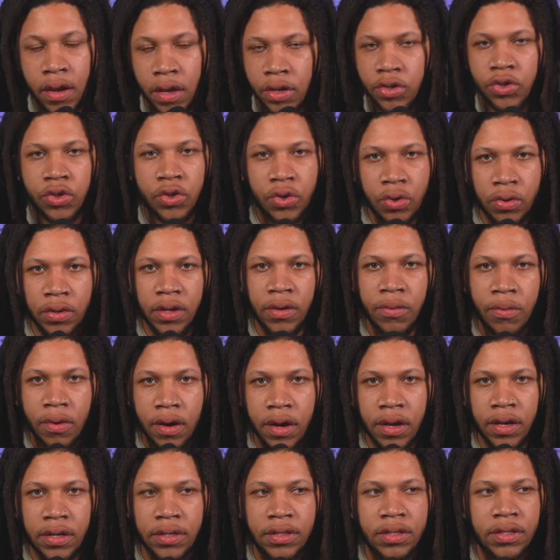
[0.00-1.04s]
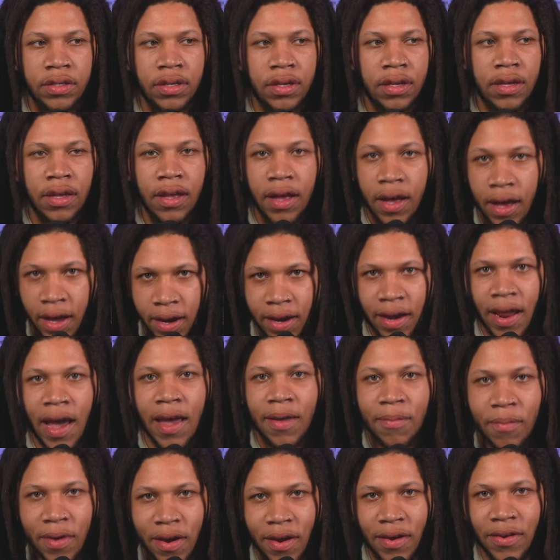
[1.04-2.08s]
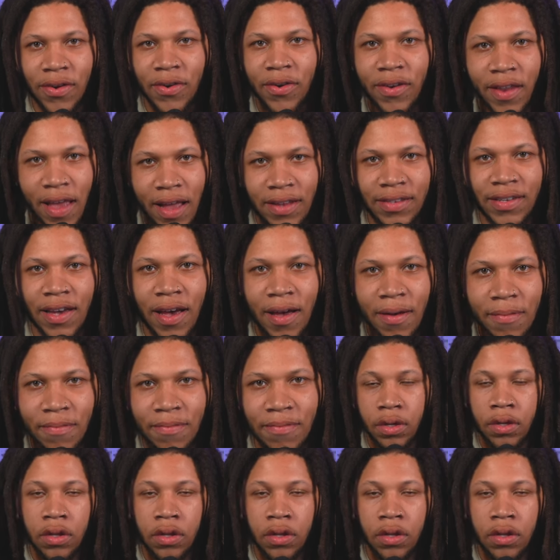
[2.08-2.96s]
It truly was a nightmare during that time.